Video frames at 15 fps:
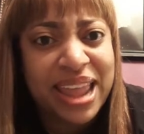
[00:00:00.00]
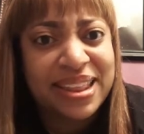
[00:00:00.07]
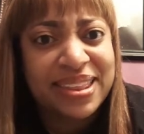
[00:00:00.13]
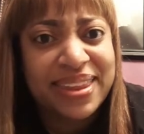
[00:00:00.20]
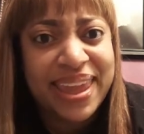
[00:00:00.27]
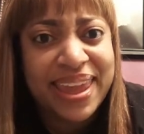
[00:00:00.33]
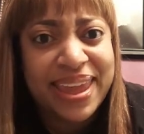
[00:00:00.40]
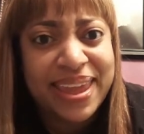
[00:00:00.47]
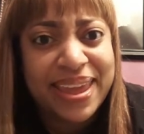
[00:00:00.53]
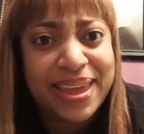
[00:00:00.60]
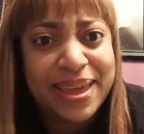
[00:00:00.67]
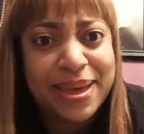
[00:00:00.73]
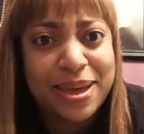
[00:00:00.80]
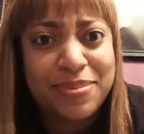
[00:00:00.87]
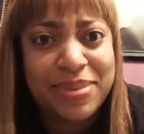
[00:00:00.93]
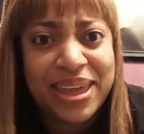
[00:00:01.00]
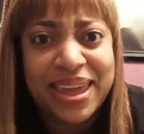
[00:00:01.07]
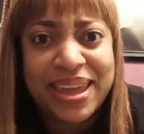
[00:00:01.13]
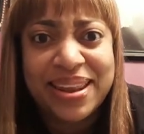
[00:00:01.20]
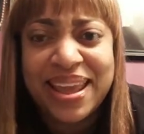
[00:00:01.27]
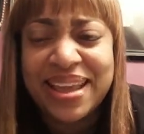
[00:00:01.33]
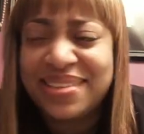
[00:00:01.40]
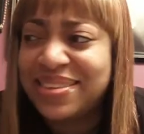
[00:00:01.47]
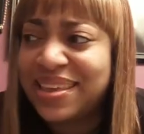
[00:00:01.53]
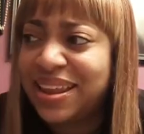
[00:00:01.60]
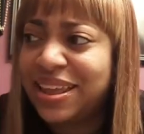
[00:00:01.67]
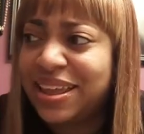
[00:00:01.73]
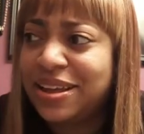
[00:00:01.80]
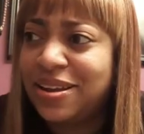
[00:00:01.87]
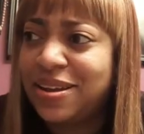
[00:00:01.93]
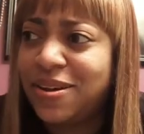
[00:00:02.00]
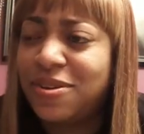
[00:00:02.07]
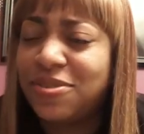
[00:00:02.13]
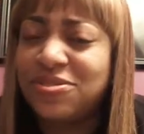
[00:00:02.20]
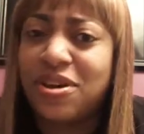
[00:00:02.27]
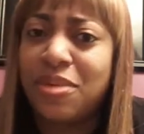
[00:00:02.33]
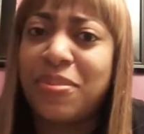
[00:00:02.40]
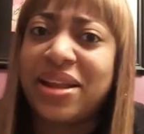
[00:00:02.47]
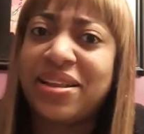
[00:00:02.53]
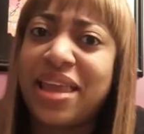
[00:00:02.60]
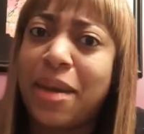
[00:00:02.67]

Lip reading: And I'm like, damn, and they selling clothes.